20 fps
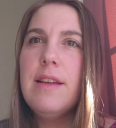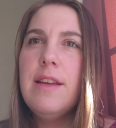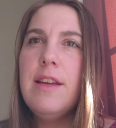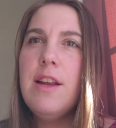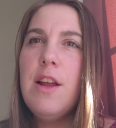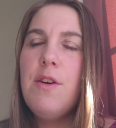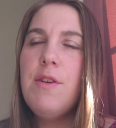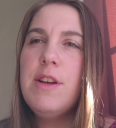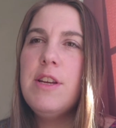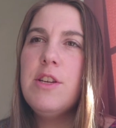
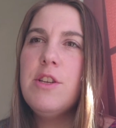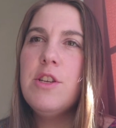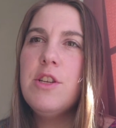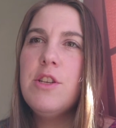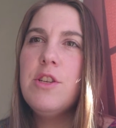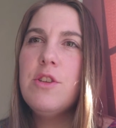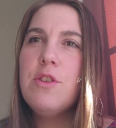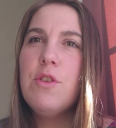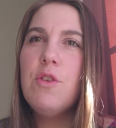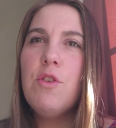you know, it's
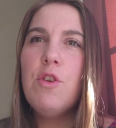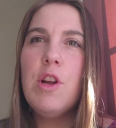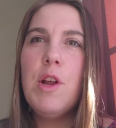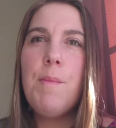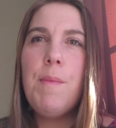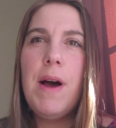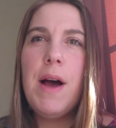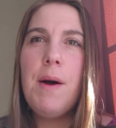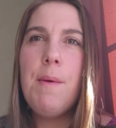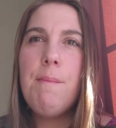just all
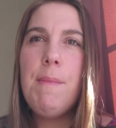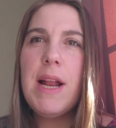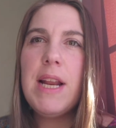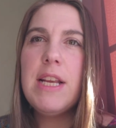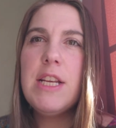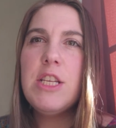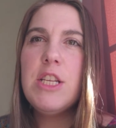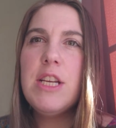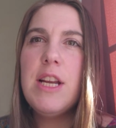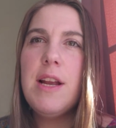about
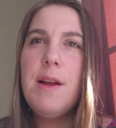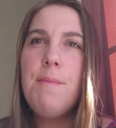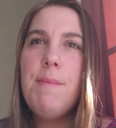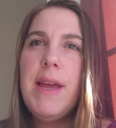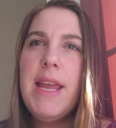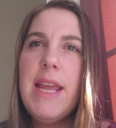managing it and